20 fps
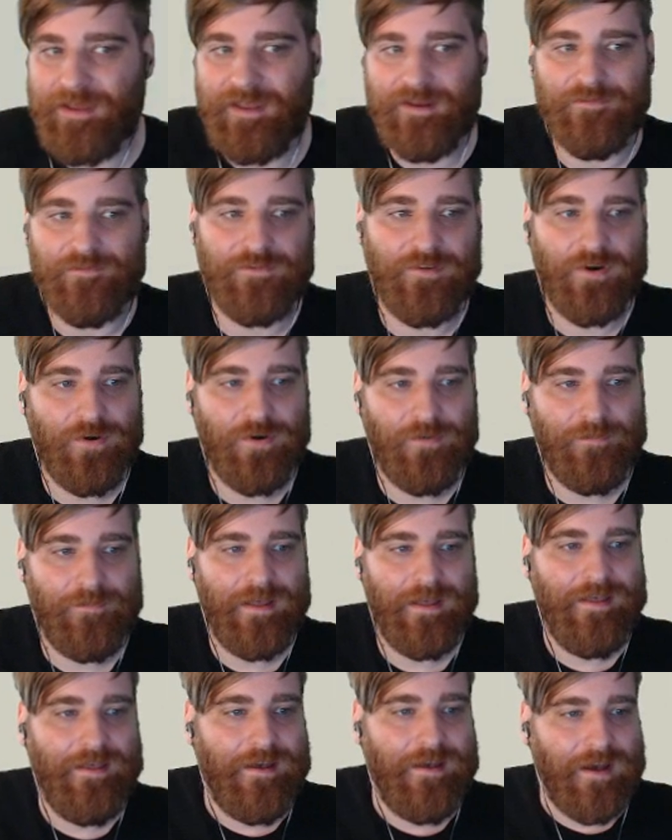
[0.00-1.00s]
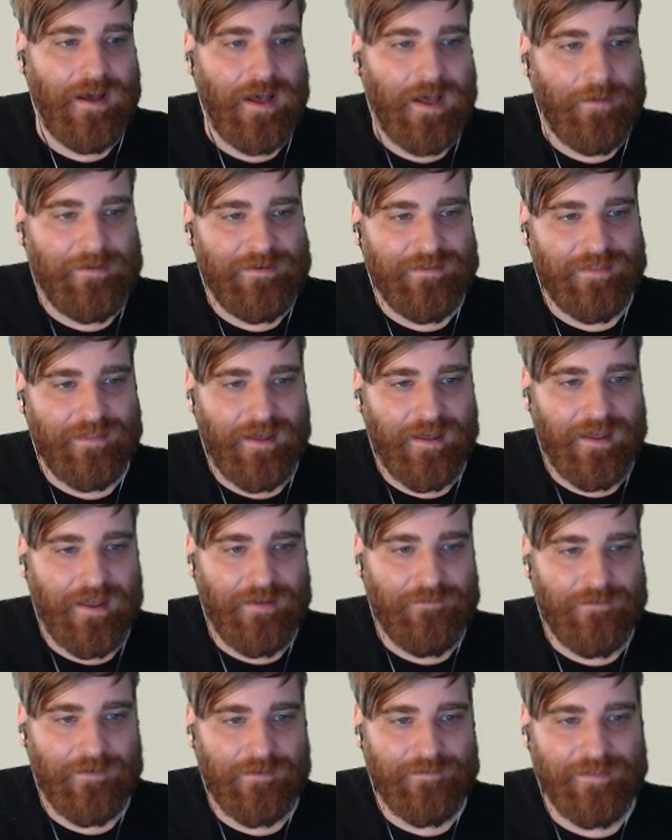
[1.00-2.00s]
and roam. Hop into the
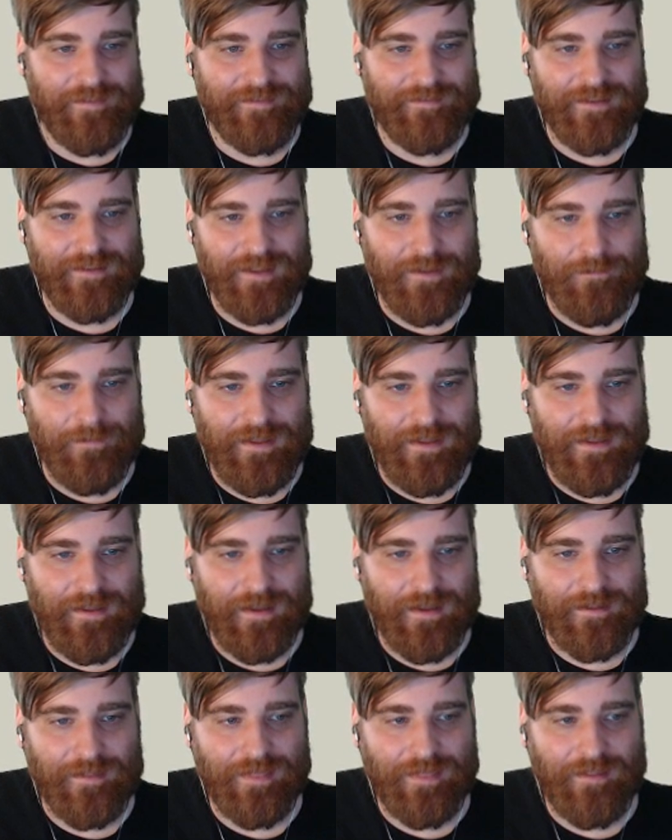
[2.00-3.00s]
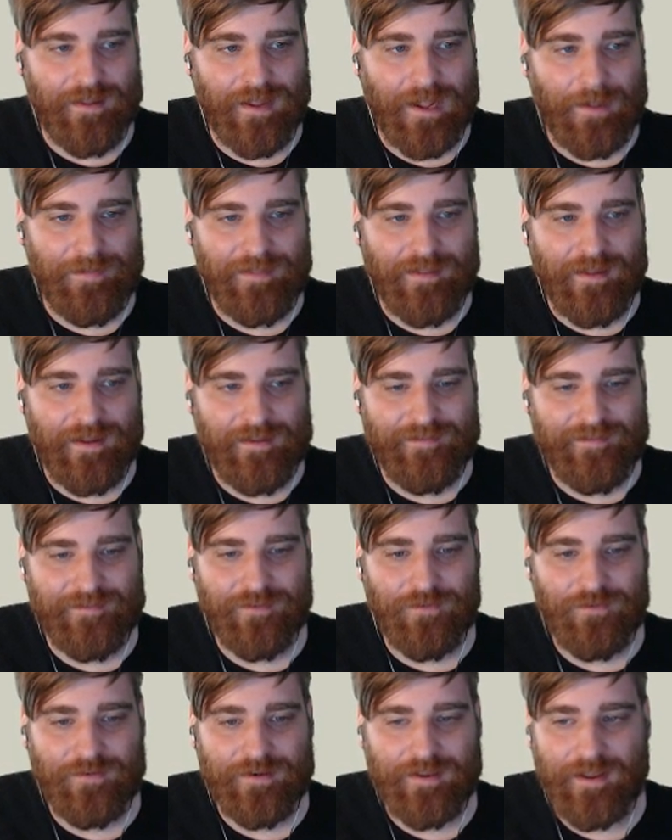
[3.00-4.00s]
hive of the sting bee and climb the
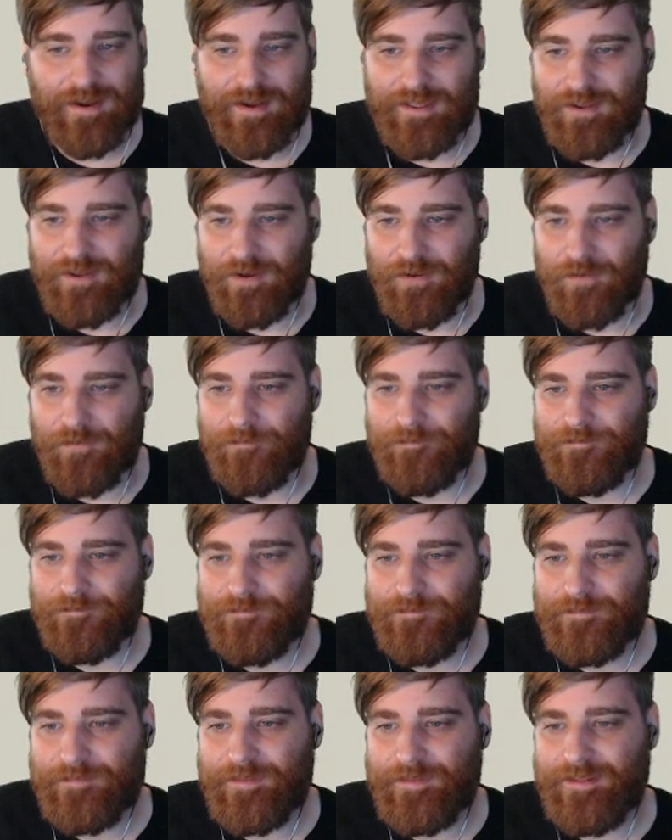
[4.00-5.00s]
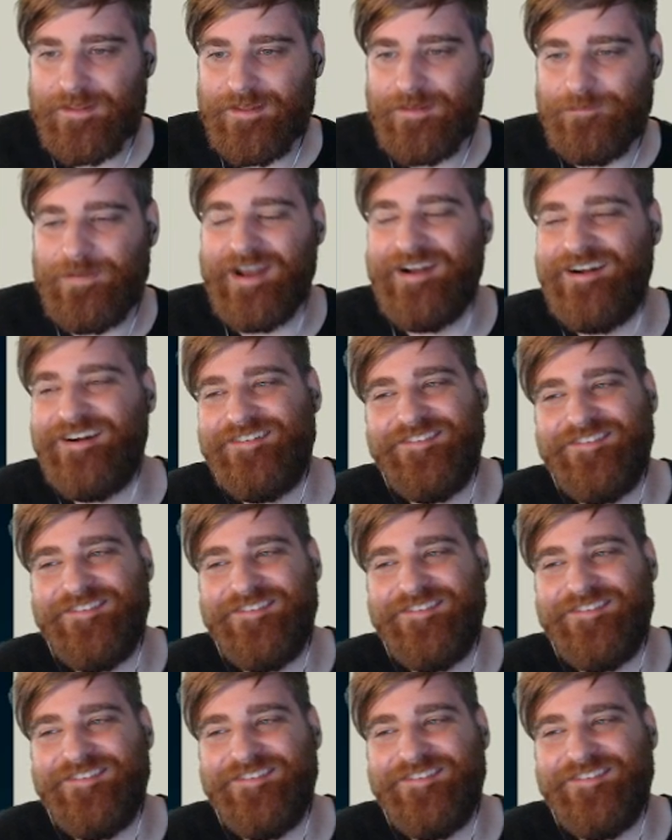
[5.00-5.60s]
honey-soaked honeycomb. Bear